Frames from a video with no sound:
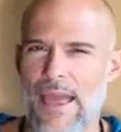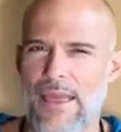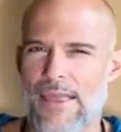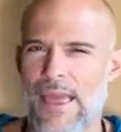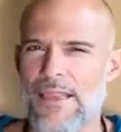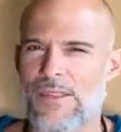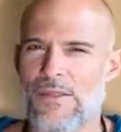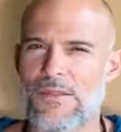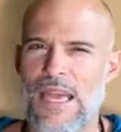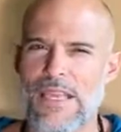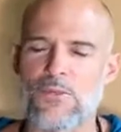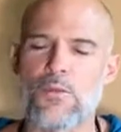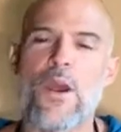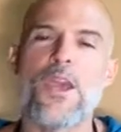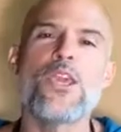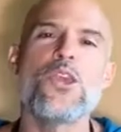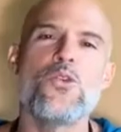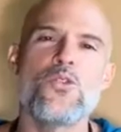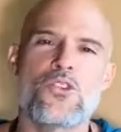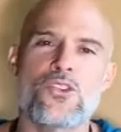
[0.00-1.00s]
That's
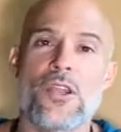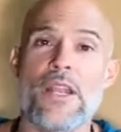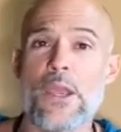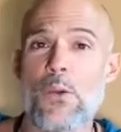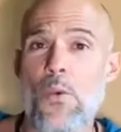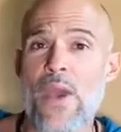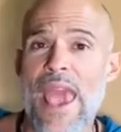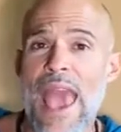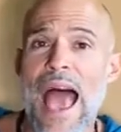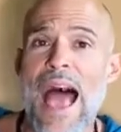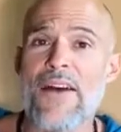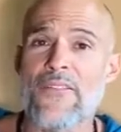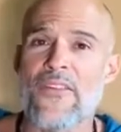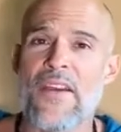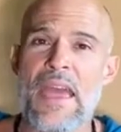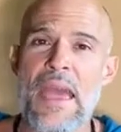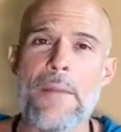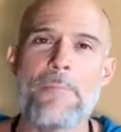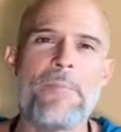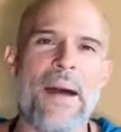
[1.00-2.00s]
what usually we have.
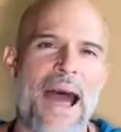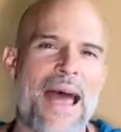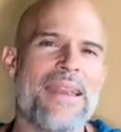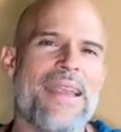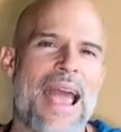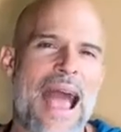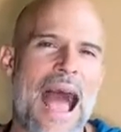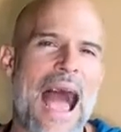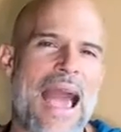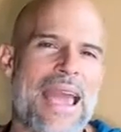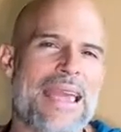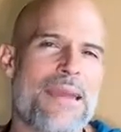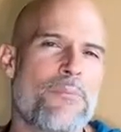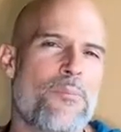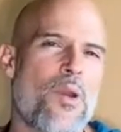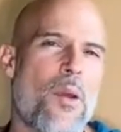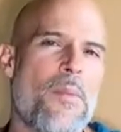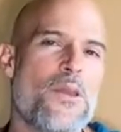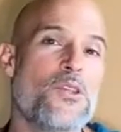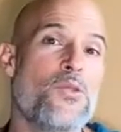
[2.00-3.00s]
But I can
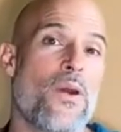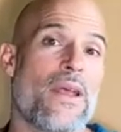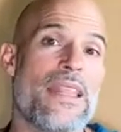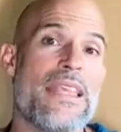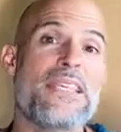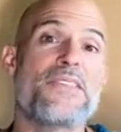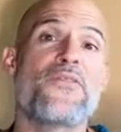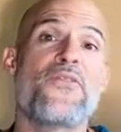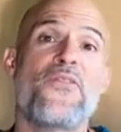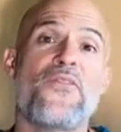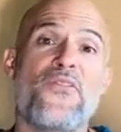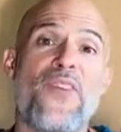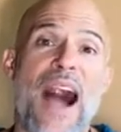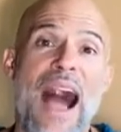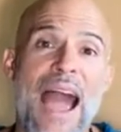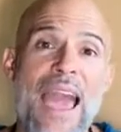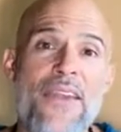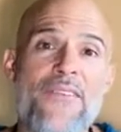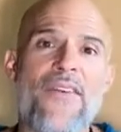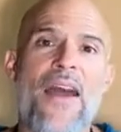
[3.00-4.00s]
promise you at least
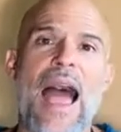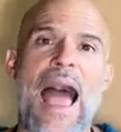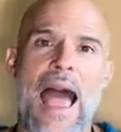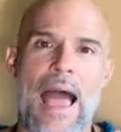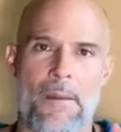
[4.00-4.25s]
5